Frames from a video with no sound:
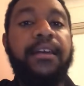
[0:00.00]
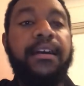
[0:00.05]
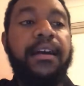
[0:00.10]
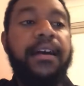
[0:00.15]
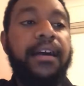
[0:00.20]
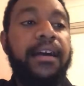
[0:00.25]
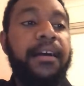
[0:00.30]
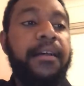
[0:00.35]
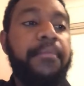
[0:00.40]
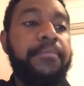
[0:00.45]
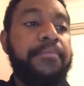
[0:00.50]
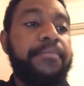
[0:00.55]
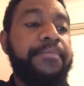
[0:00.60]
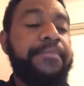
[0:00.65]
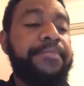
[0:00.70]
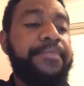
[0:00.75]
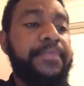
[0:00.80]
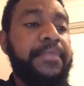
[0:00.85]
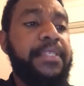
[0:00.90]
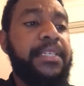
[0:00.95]
Um,
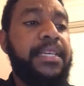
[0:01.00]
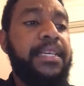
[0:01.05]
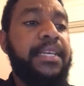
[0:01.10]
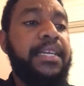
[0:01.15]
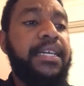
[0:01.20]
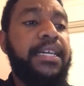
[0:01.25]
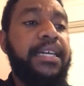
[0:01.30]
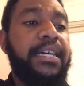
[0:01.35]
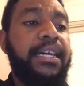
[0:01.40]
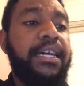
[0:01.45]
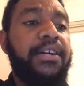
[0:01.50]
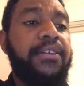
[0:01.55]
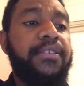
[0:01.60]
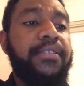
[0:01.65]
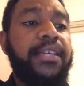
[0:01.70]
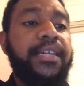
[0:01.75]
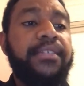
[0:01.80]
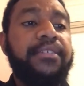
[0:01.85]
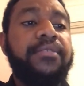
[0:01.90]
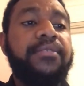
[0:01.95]
I would
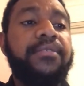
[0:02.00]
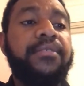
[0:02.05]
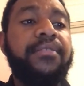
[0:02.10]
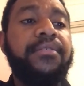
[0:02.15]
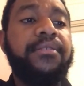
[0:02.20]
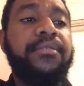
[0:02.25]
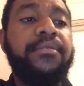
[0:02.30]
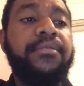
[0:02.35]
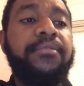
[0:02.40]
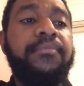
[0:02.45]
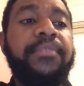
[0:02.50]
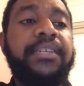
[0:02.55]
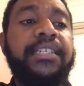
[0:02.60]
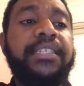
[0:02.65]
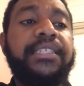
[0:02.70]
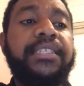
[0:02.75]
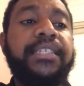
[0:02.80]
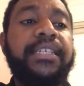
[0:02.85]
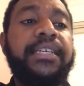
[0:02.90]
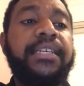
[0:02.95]
like to conclude by
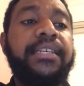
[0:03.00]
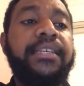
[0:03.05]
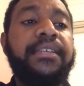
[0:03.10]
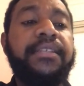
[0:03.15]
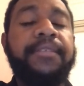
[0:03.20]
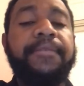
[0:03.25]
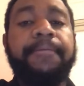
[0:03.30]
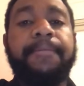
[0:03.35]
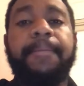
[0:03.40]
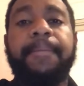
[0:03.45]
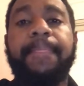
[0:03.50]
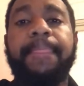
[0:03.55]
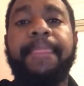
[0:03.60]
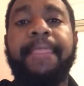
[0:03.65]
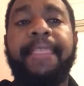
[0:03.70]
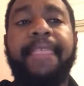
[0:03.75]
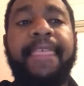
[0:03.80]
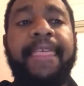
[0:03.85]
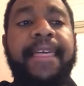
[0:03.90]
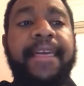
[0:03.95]
saying
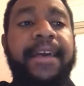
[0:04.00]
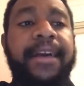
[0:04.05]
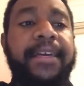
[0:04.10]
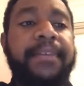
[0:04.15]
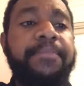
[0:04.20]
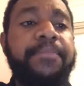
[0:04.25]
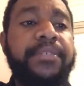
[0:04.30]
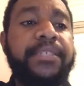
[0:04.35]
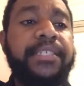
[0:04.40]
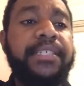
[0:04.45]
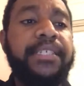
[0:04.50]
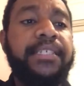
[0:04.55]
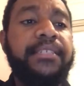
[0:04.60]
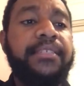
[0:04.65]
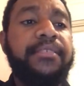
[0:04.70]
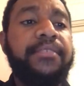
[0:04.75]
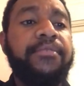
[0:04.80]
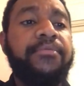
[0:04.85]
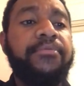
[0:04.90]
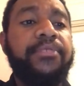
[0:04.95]
I possess
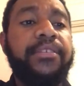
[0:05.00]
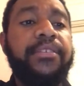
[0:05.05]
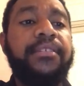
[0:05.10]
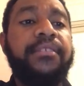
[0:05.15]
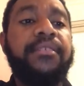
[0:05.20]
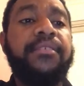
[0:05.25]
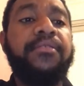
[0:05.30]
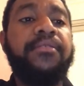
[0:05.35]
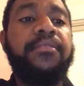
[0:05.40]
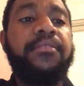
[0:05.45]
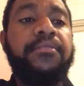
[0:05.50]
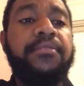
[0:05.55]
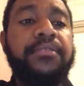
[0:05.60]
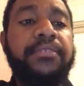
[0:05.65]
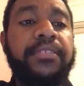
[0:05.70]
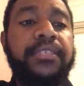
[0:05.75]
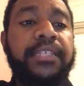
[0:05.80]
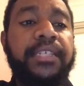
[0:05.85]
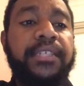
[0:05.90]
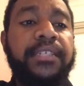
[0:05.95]
the written and oral
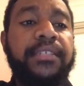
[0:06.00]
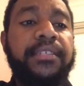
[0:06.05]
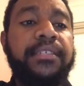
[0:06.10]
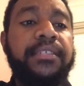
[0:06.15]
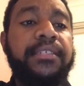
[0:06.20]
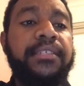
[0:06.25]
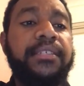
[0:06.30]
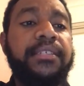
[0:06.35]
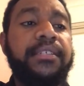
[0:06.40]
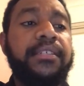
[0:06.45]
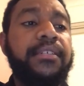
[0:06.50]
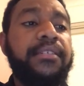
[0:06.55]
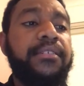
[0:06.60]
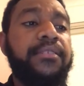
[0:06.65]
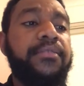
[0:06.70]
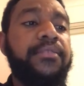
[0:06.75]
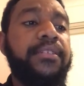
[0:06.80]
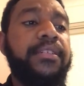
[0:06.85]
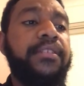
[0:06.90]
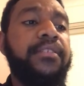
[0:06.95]
skills,
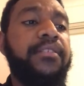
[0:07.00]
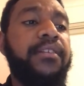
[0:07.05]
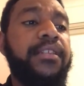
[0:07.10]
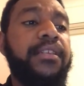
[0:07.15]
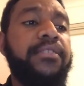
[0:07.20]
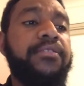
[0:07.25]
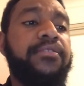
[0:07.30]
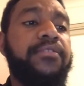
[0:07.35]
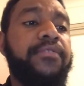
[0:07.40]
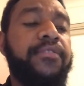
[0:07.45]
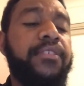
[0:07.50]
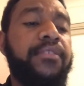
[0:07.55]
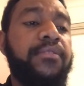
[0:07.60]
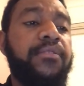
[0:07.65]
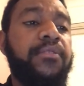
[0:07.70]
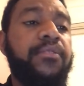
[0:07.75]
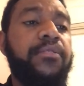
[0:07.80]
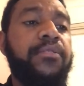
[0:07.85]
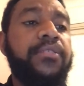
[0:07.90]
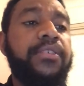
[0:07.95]
including knowledge of the
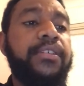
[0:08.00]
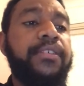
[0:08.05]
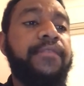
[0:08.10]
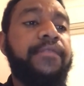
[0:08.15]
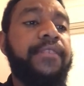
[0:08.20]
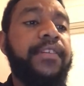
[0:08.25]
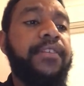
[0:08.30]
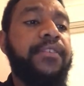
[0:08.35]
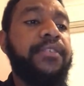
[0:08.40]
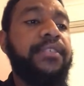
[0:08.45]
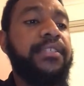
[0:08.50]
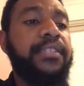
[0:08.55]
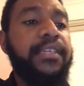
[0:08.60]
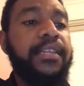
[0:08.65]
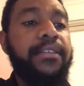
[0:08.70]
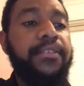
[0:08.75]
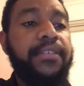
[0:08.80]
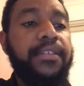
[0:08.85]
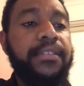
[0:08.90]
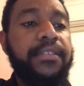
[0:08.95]
law in various
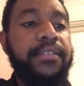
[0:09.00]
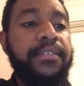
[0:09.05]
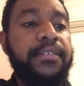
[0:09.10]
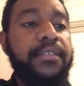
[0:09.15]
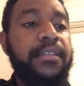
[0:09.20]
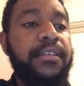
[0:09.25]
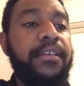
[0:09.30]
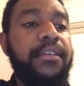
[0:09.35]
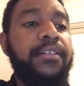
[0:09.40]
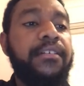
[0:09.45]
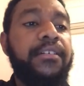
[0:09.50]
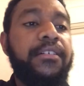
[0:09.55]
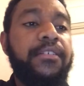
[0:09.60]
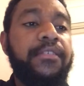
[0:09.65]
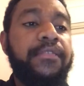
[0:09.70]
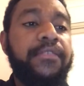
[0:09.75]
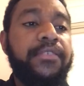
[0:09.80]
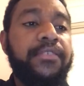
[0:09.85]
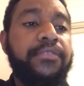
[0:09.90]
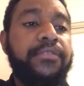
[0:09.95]
areas
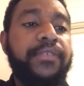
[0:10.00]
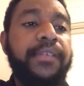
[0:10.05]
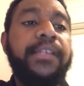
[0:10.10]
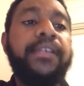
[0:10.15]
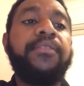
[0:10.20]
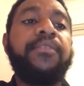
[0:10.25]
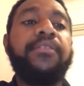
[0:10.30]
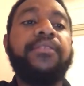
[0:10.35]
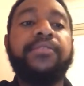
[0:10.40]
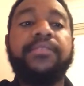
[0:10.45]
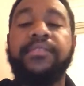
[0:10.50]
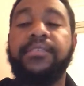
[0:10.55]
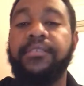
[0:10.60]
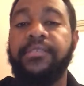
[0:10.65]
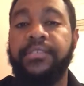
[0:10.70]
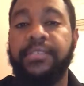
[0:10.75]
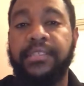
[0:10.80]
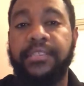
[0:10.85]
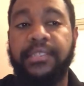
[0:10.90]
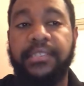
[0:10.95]
of the Australian
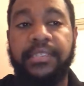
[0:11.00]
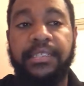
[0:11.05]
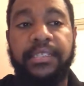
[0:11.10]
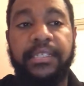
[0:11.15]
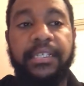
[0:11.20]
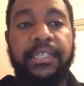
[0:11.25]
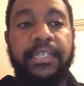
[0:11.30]
Constitution,